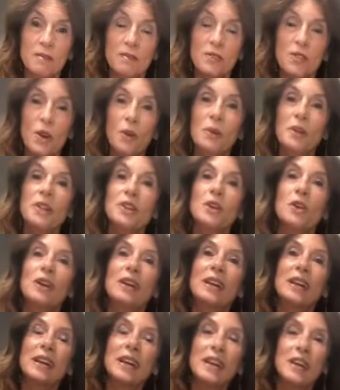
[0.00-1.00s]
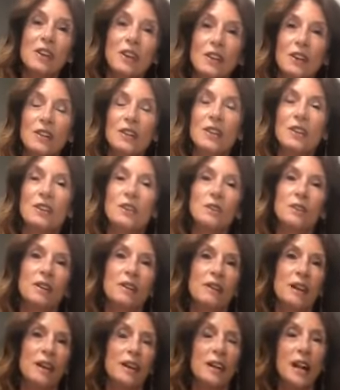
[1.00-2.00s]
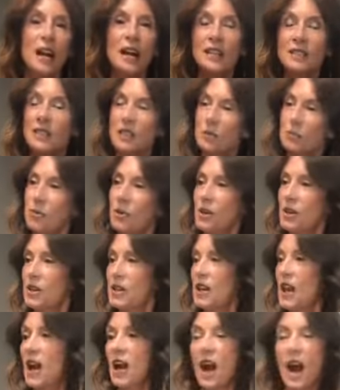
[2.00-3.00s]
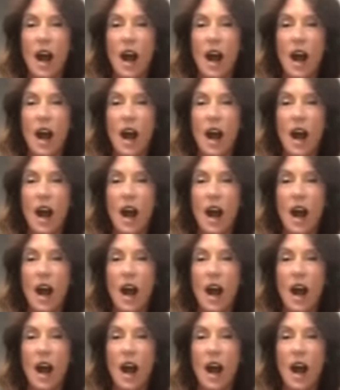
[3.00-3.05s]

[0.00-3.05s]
Joni, you're here. You're at a cocktail party.